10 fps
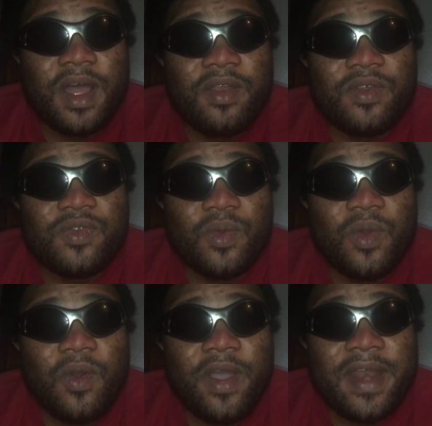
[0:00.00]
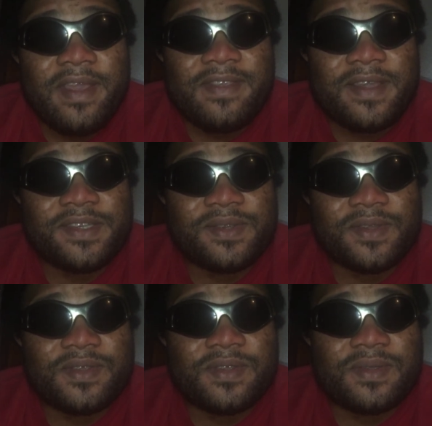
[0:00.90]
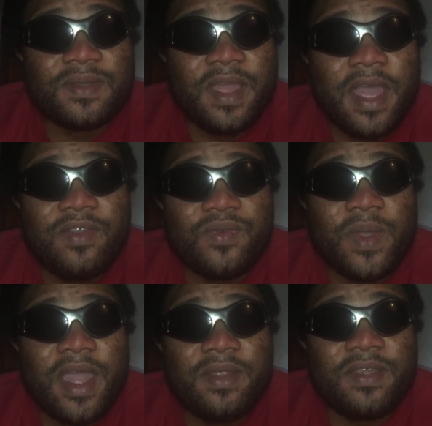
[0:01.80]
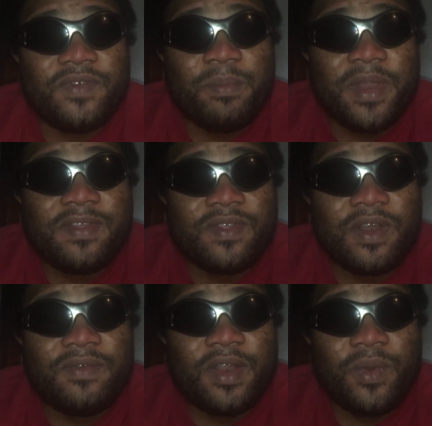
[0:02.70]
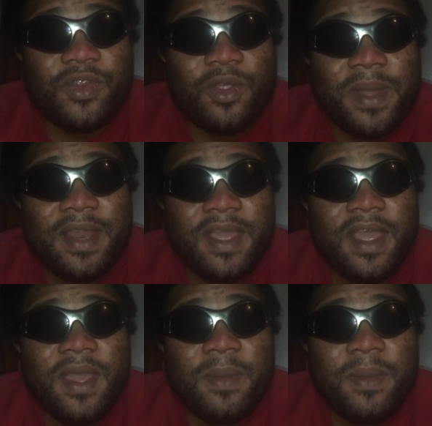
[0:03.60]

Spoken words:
and also organizations elsewhere, different places all over the world normally